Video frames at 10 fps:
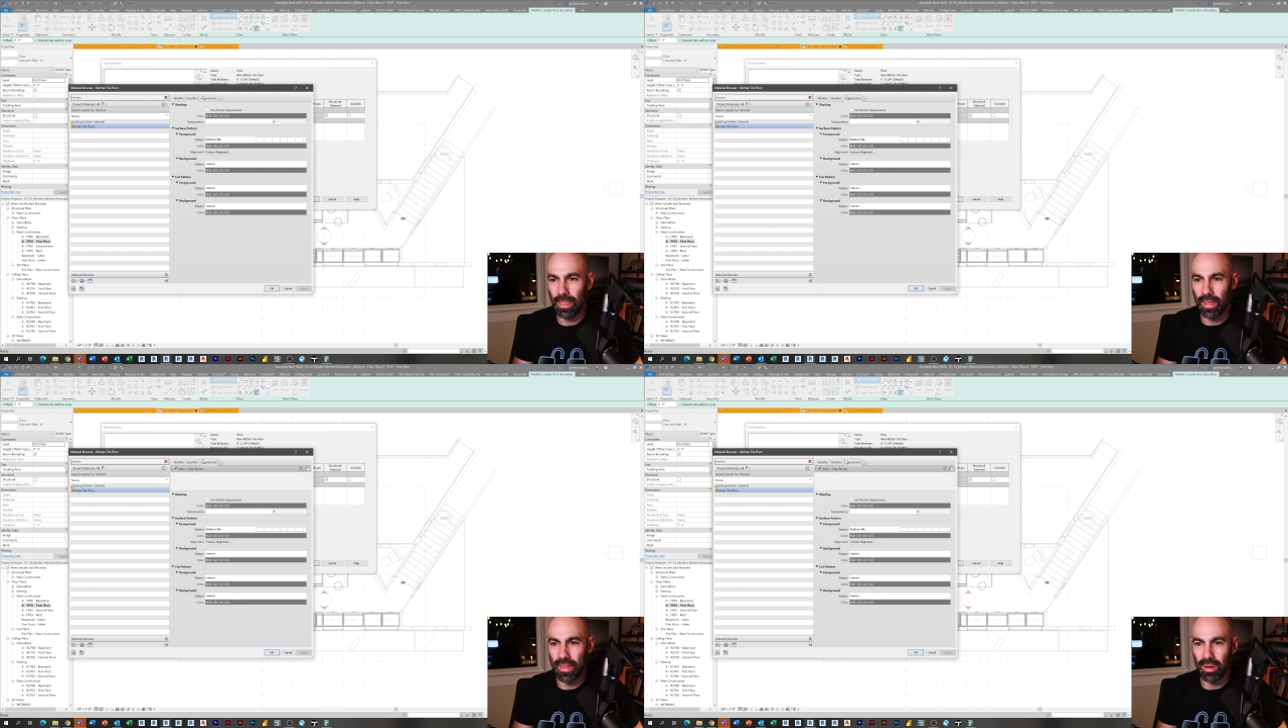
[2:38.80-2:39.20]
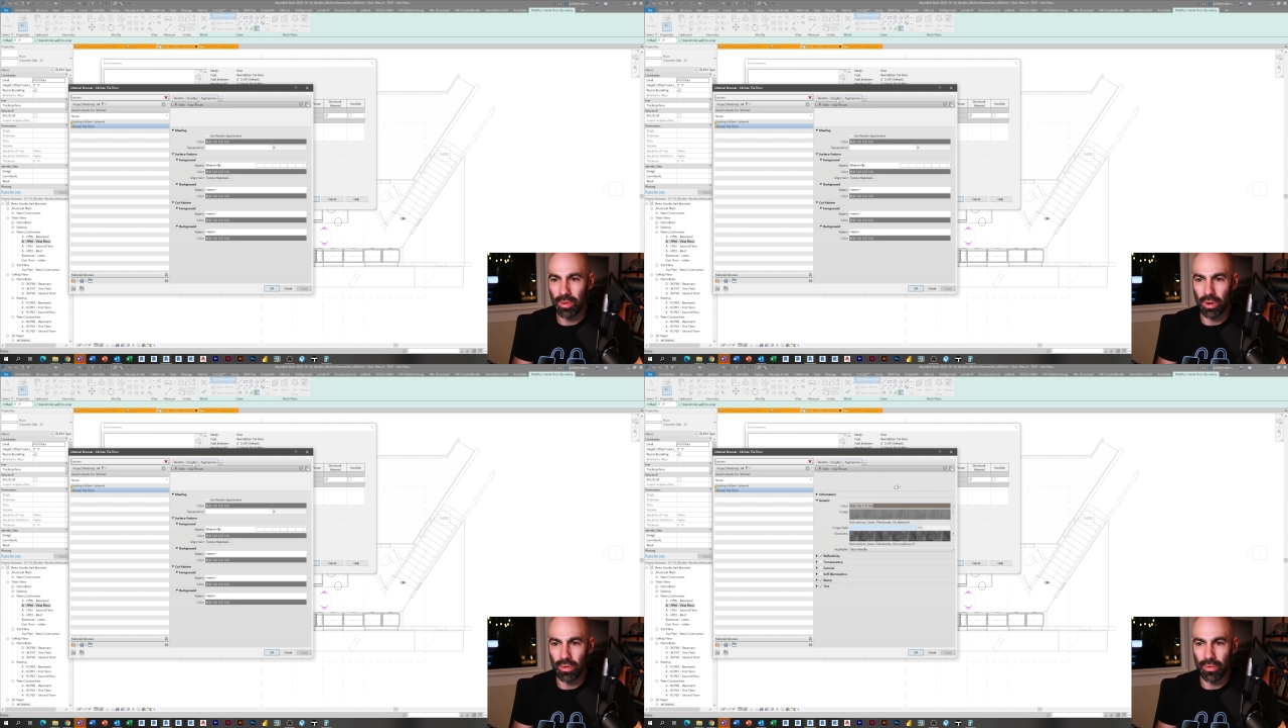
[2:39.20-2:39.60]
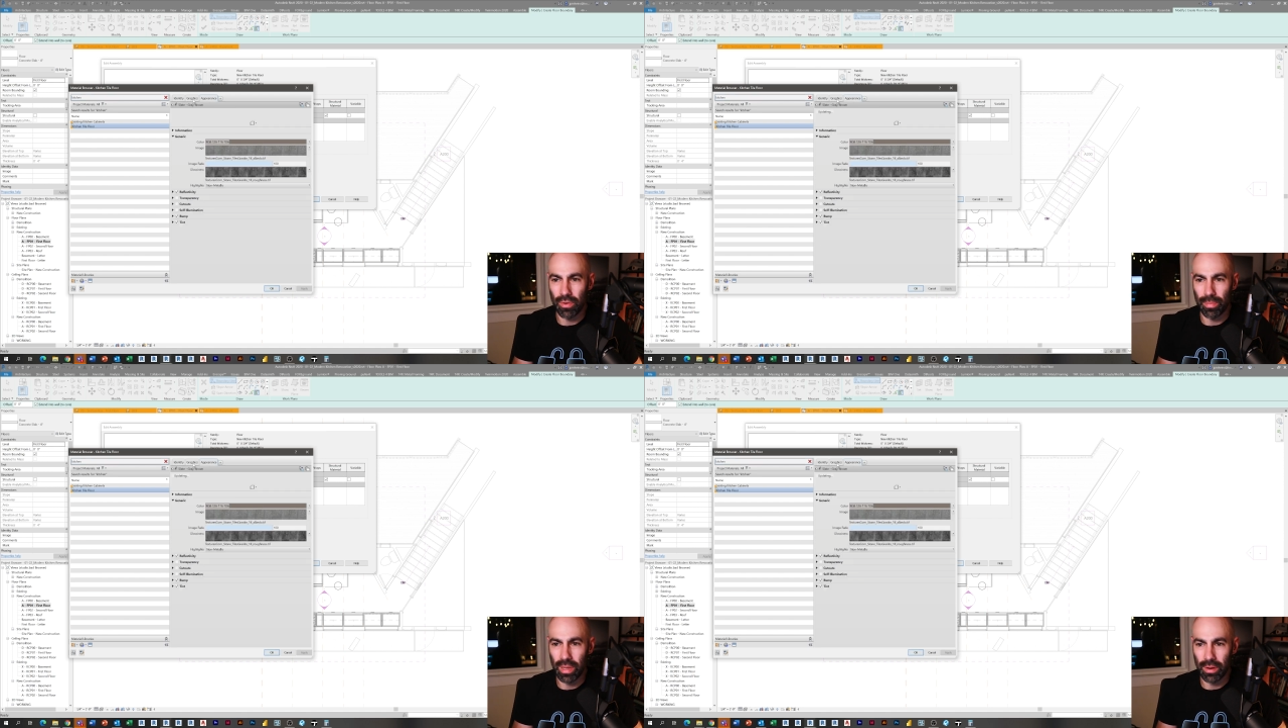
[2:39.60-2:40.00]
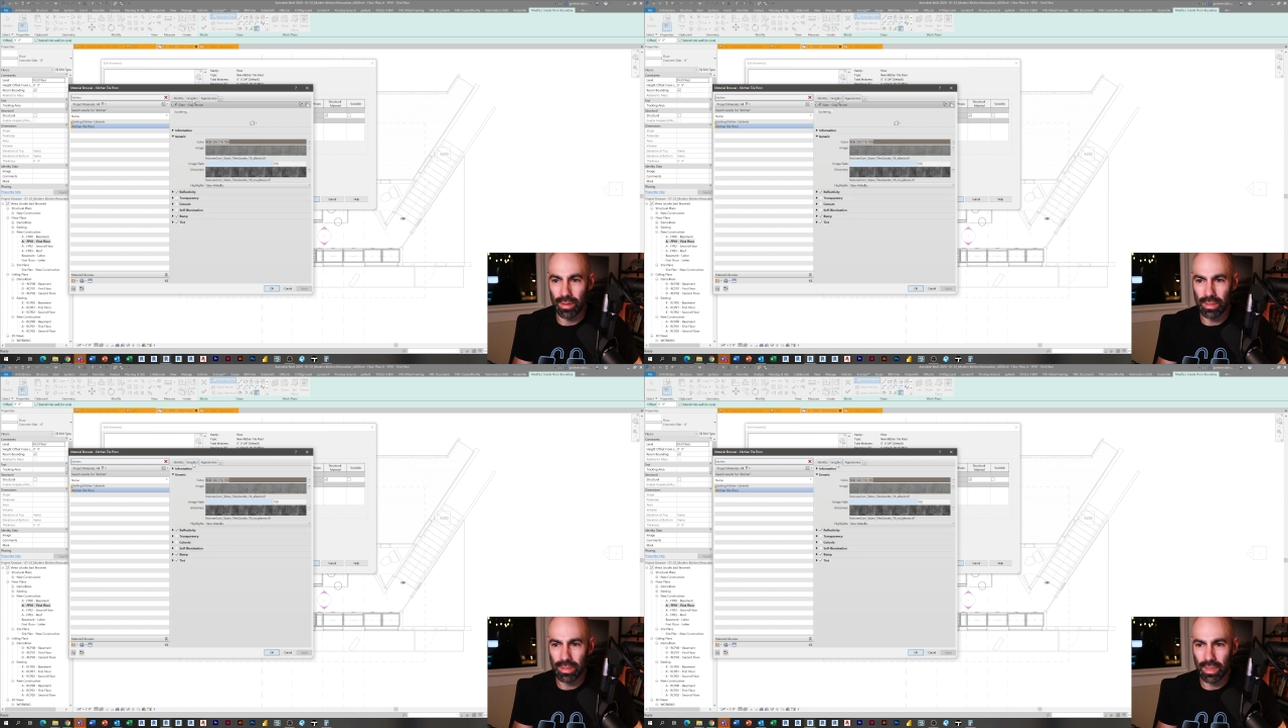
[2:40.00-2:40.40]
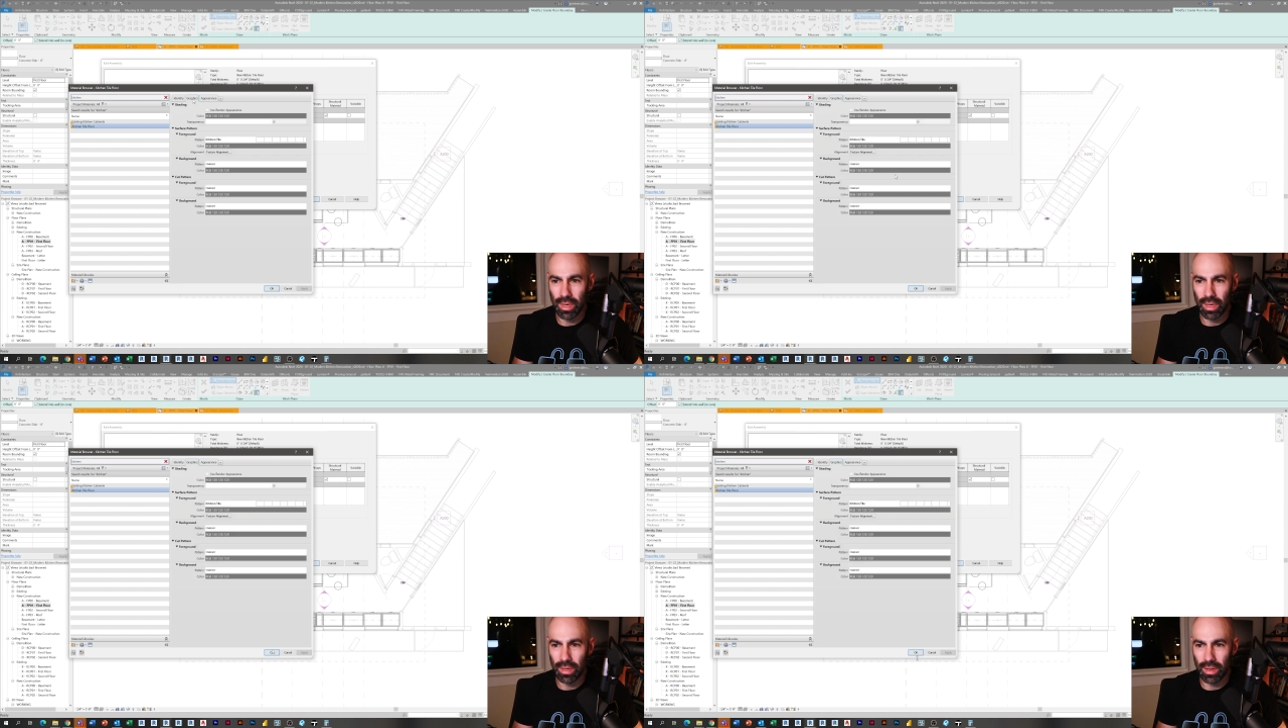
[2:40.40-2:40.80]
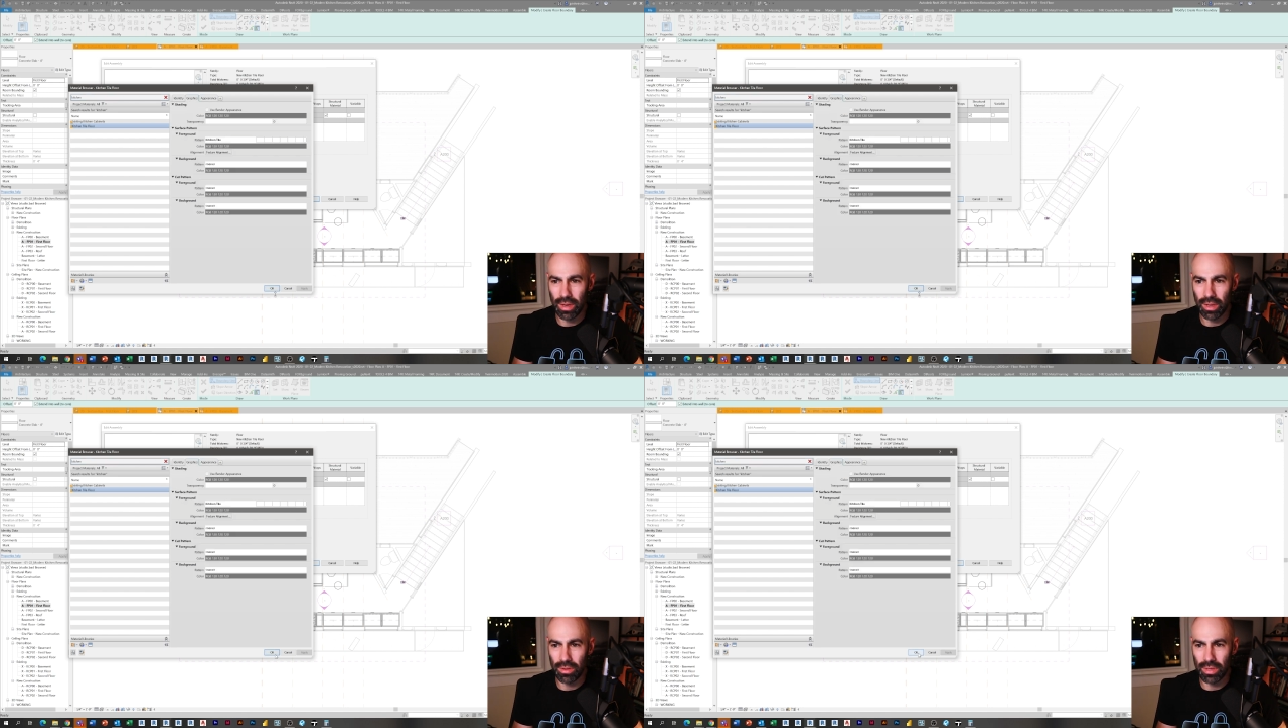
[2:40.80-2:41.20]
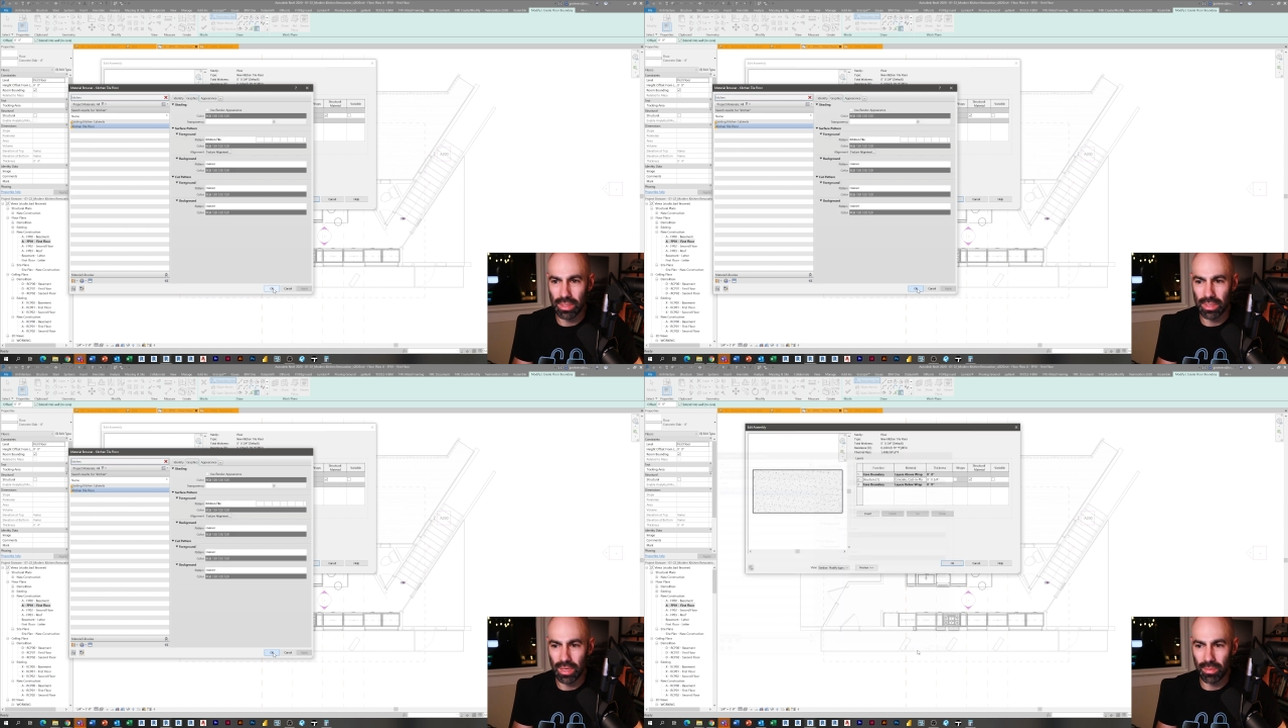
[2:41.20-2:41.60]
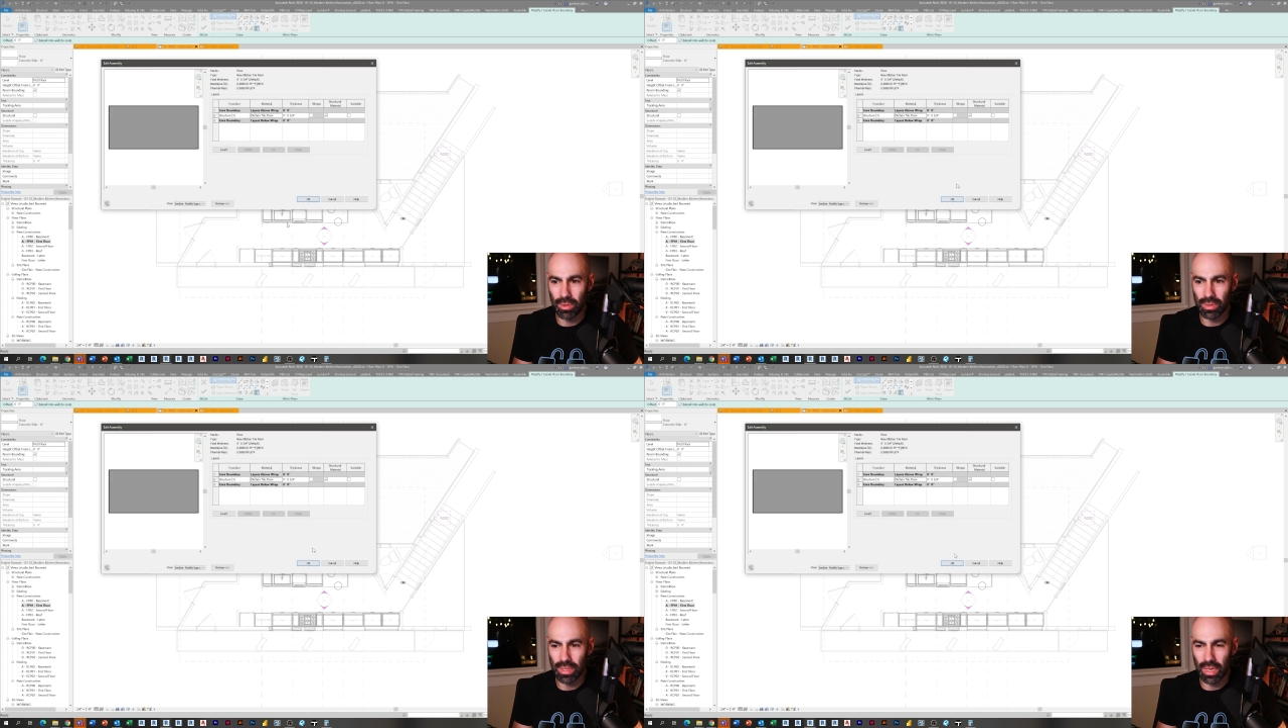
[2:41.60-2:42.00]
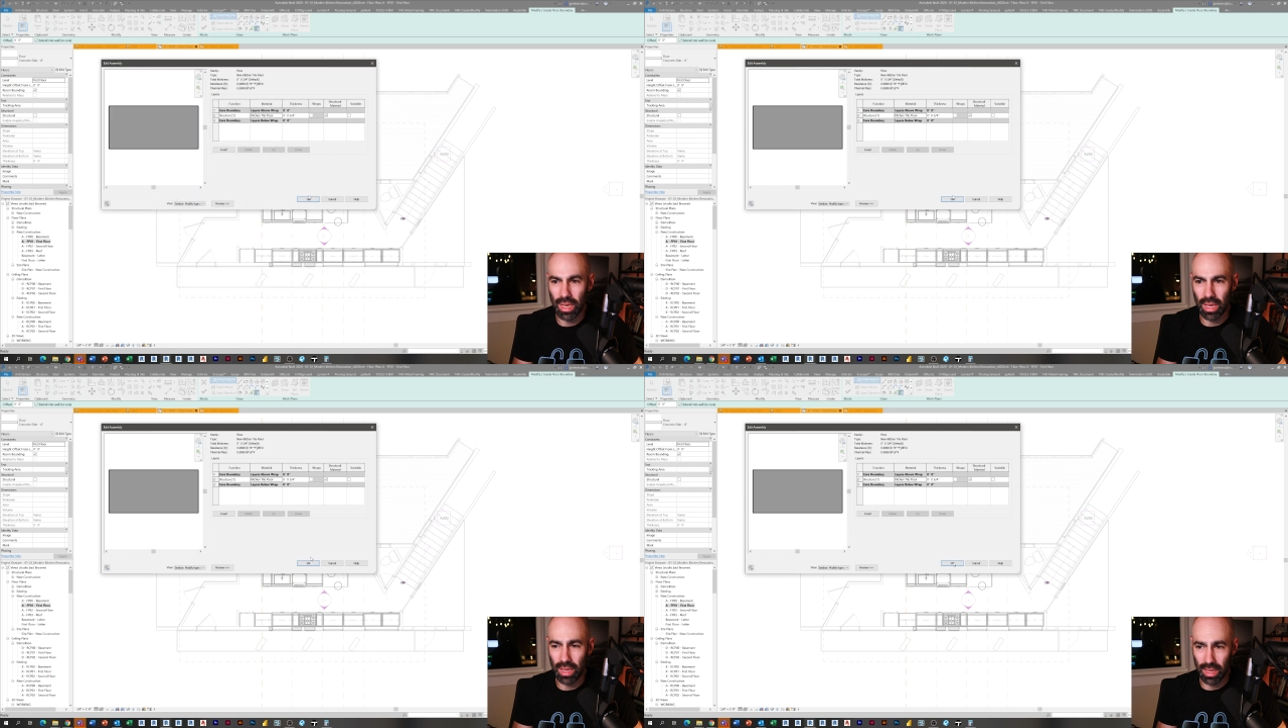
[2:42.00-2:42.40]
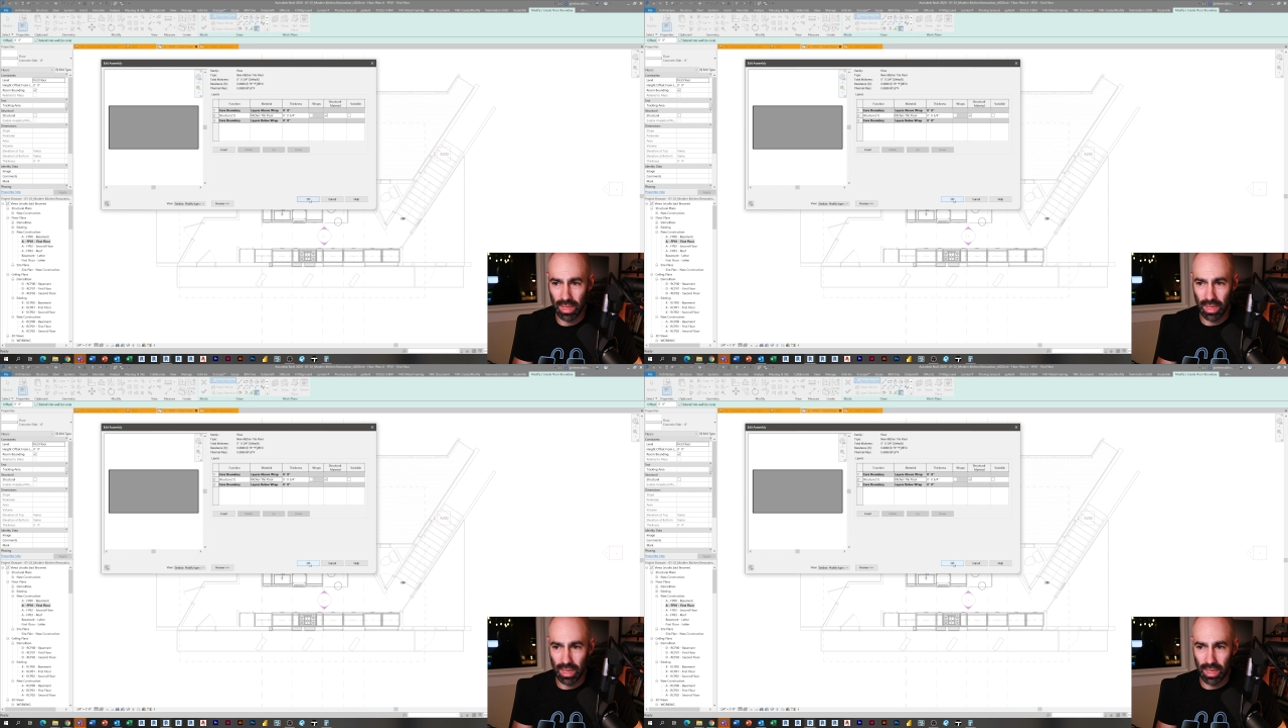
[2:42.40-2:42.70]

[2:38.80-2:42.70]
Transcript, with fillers: And then I'm gonna go over to appearance, and uh, you can see I'm using a,